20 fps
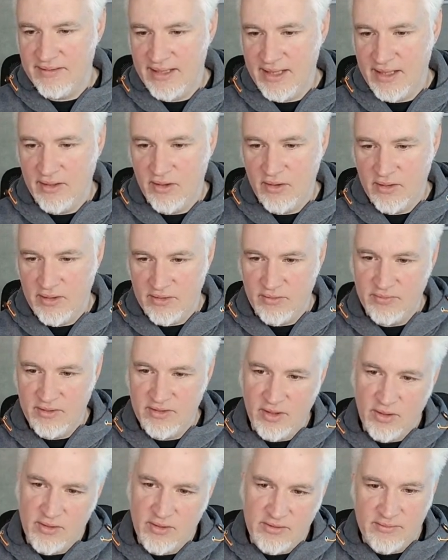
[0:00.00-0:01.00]
take a look at the
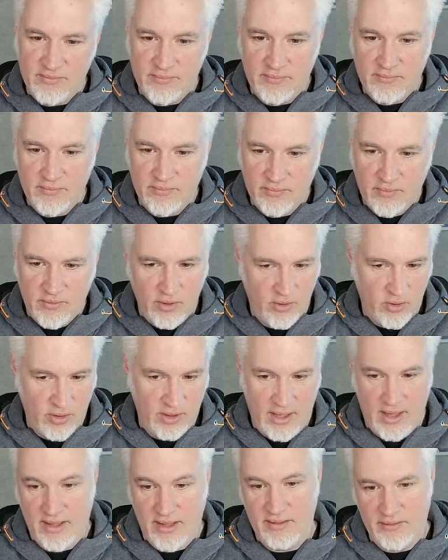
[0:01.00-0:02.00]
results.
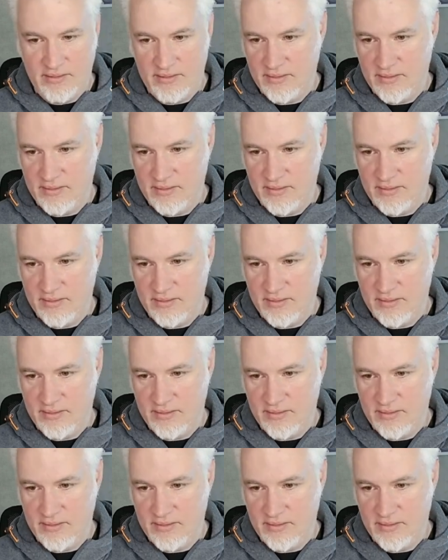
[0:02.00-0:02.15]
Okay.